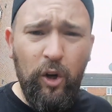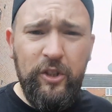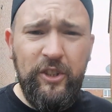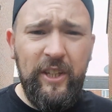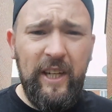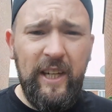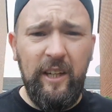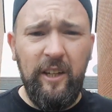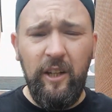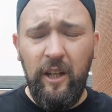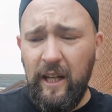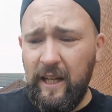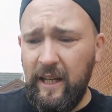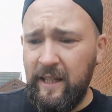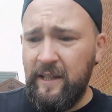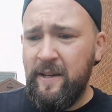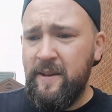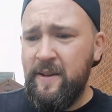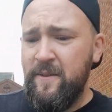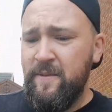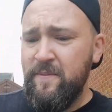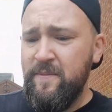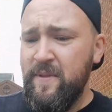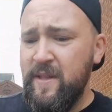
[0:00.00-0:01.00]
Seal
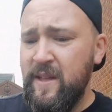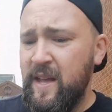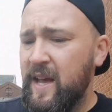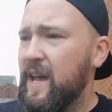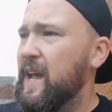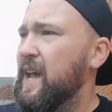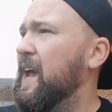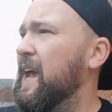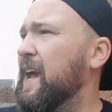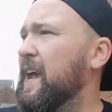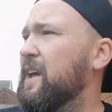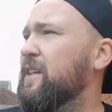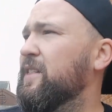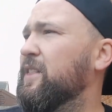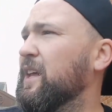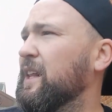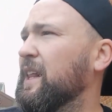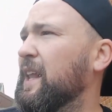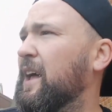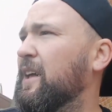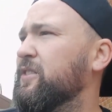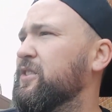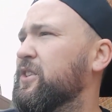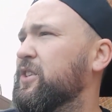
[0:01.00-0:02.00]
in the
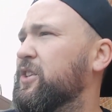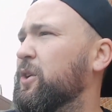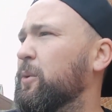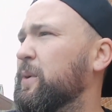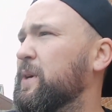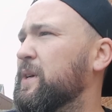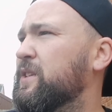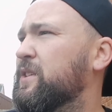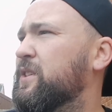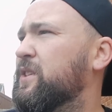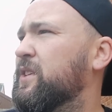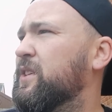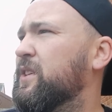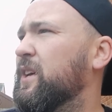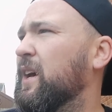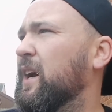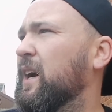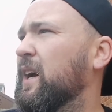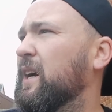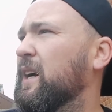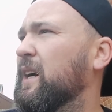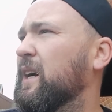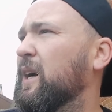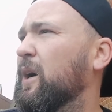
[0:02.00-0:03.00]
Lance. So it's
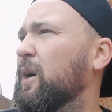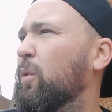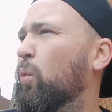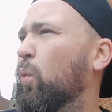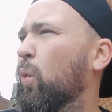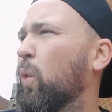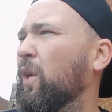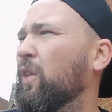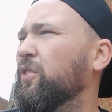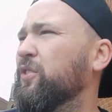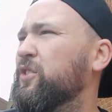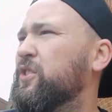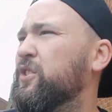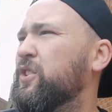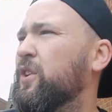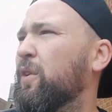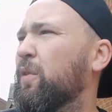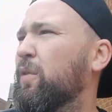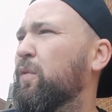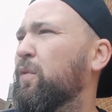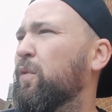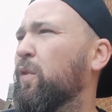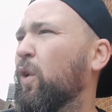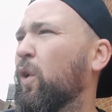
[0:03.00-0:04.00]
1 to
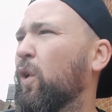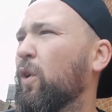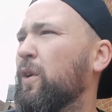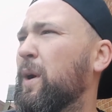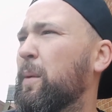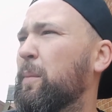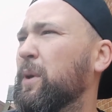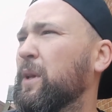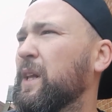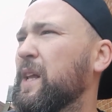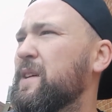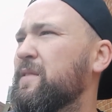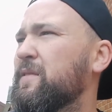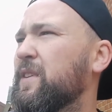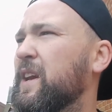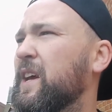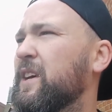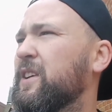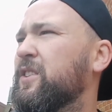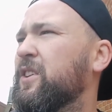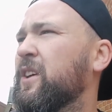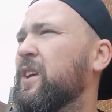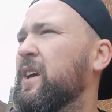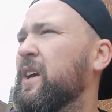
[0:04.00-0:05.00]
4, I believe it
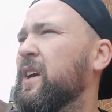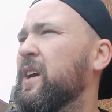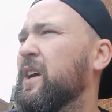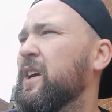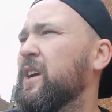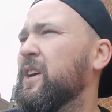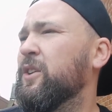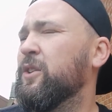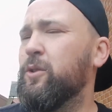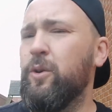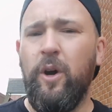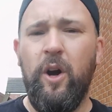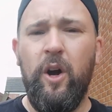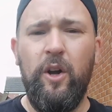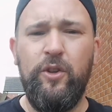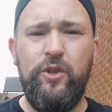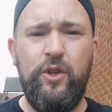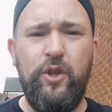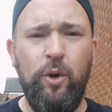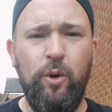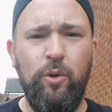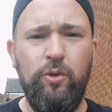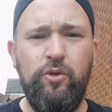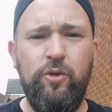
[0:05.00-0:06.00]
is. So we've got
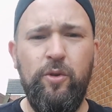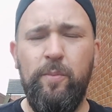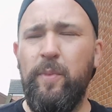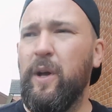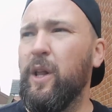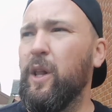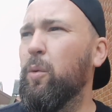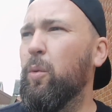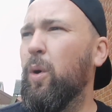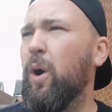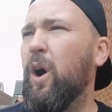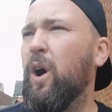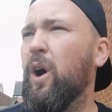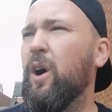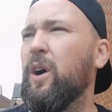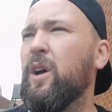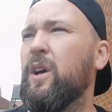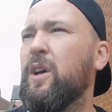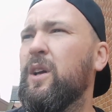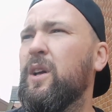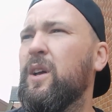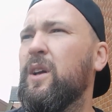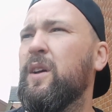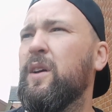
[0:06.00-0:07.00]
200ml of water,
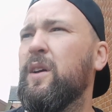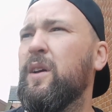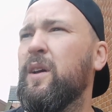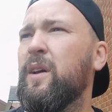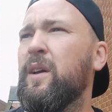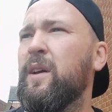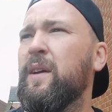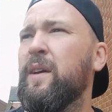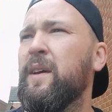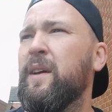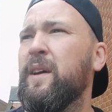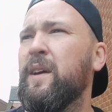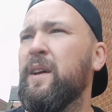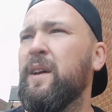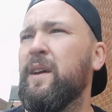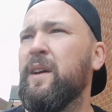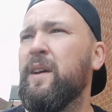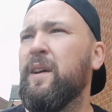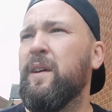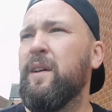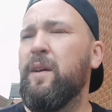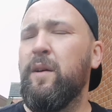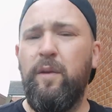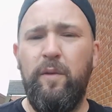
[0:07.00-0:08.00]

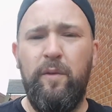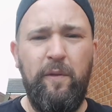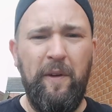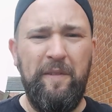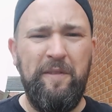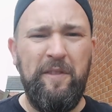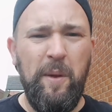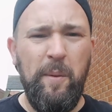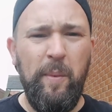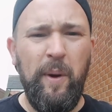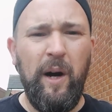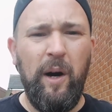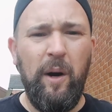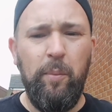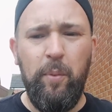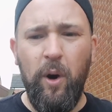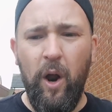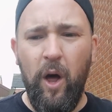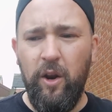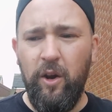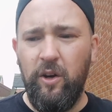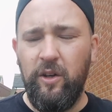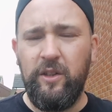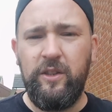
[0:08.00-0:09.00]
50ml of
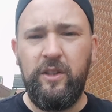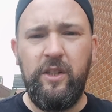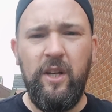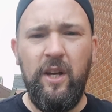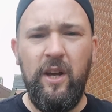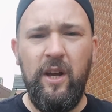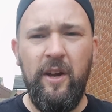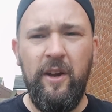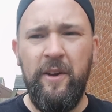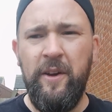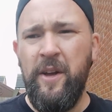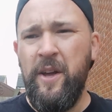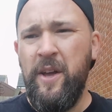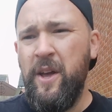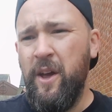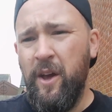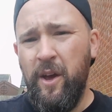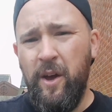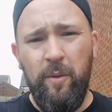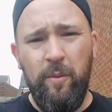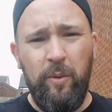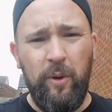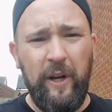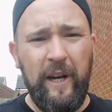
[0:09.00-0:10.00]
product.
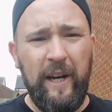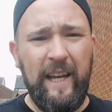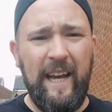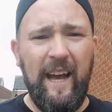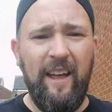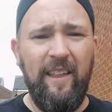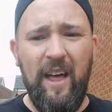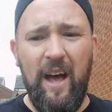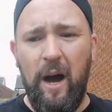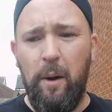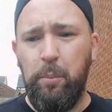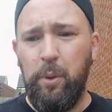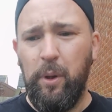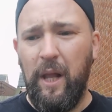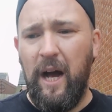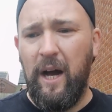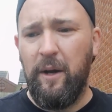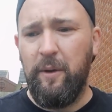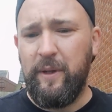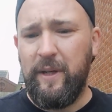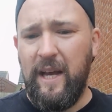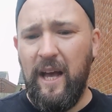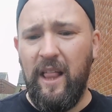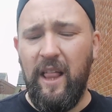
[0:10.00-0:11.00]
We're going to get that
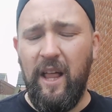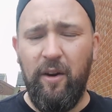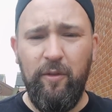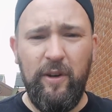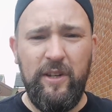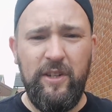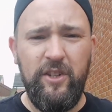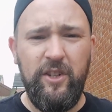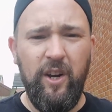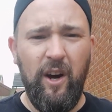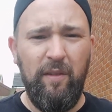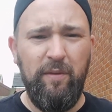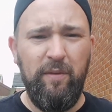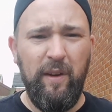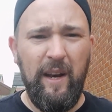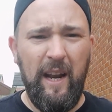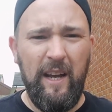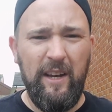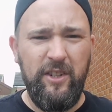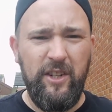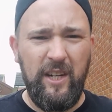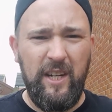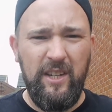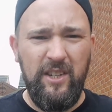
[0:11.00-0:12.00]
applied, we get that rinsed off, and
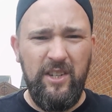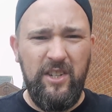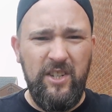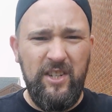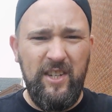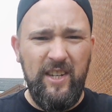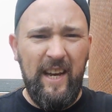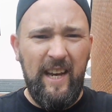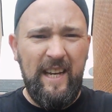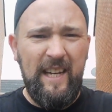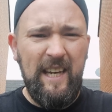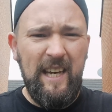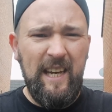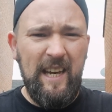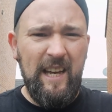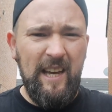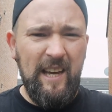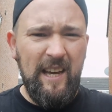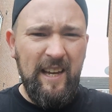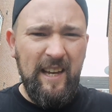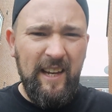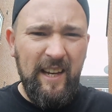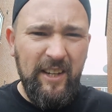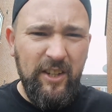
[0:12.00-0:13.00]
as you can see,
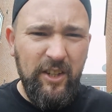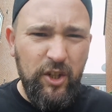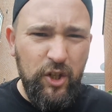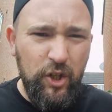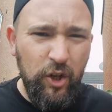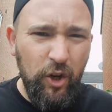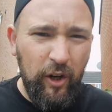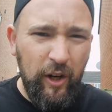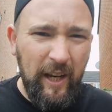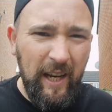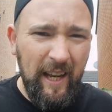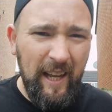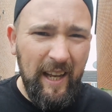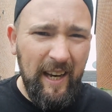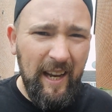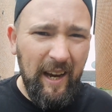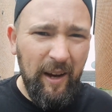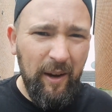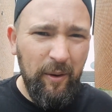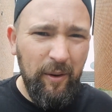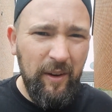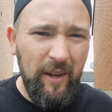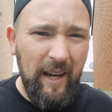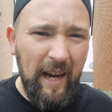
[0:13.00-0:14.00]
it's chucking it
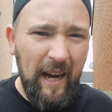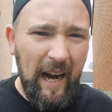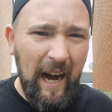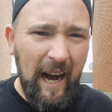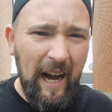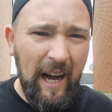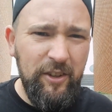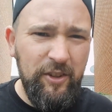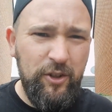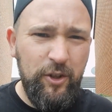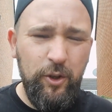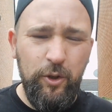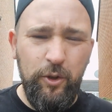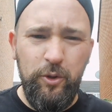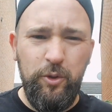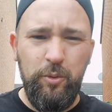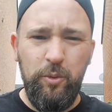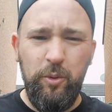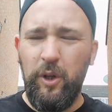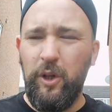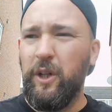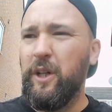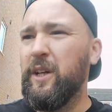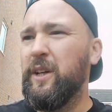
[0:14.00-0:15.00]
down as
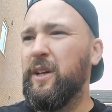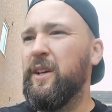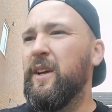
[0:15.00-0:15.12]
usual.